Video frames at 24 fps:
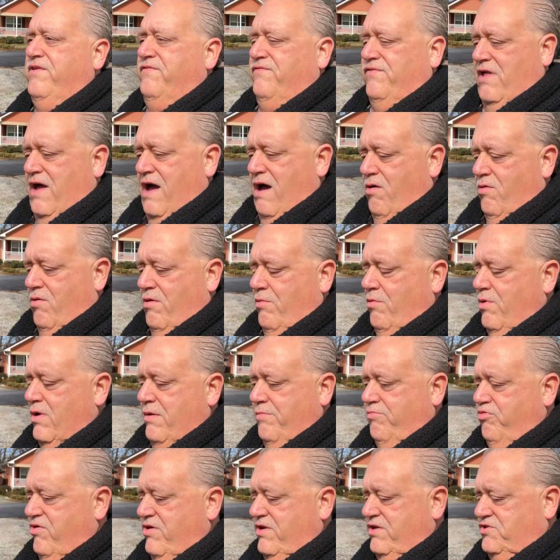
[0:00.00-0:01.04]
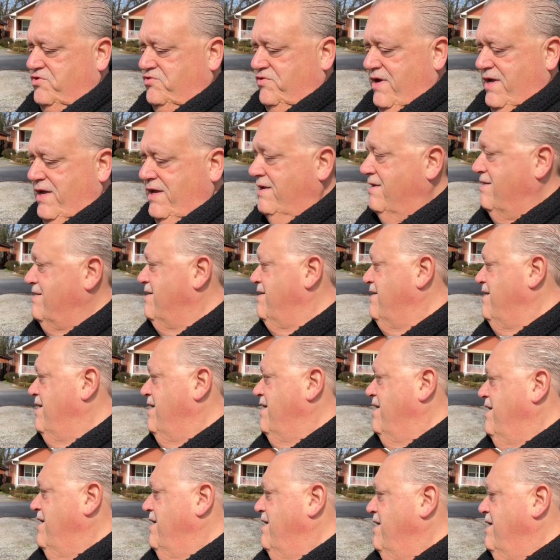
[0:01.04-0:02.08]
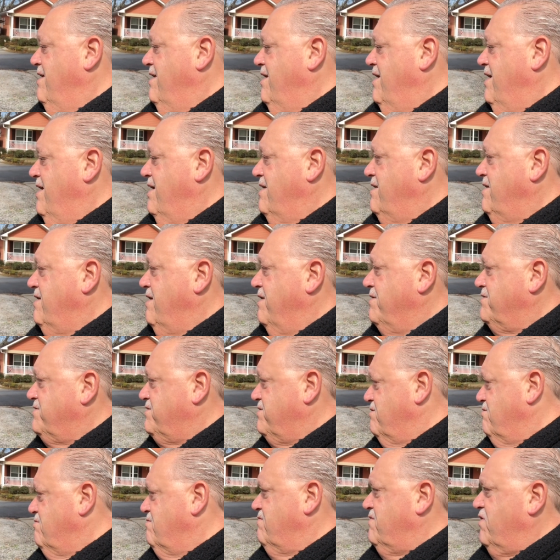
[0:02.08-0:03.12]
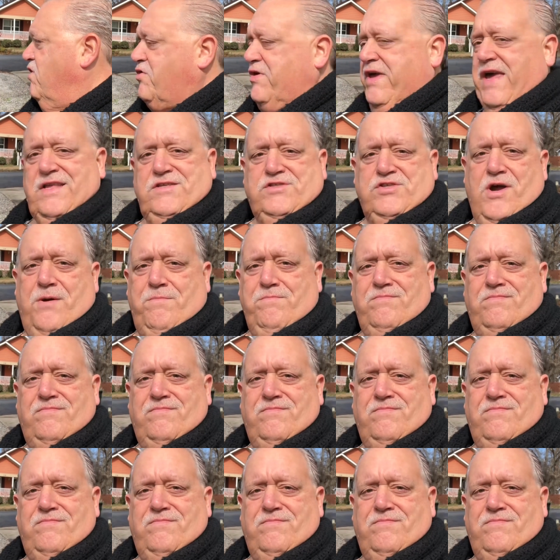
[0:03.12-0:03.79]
flower, what a pretty tree. And the other two, they'll catch up.